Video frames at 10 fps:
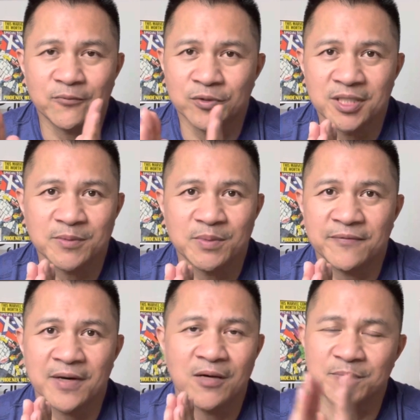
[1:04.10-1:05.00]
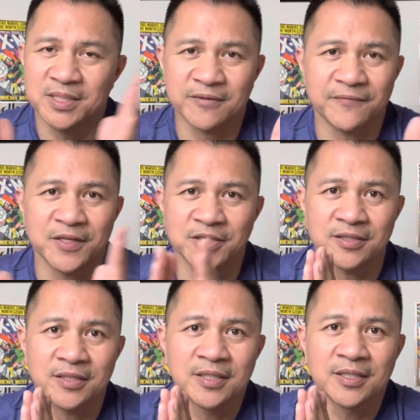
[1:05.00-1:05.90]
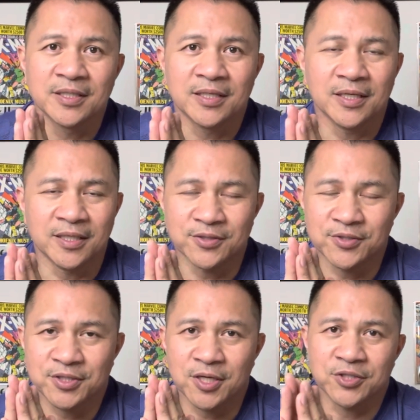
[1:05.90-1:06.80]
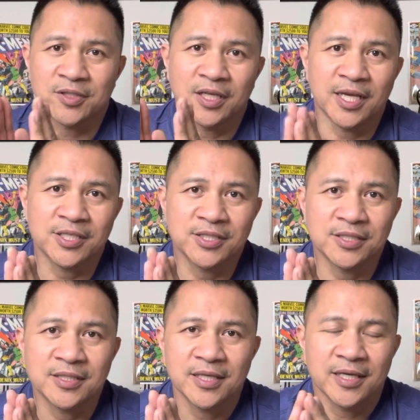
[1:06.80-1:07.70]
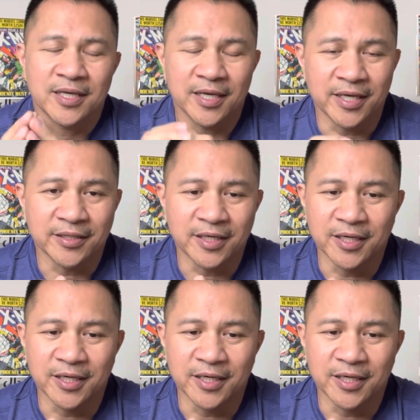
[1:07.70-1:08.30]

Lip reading: just be fine, would be sufficient to start your collection. And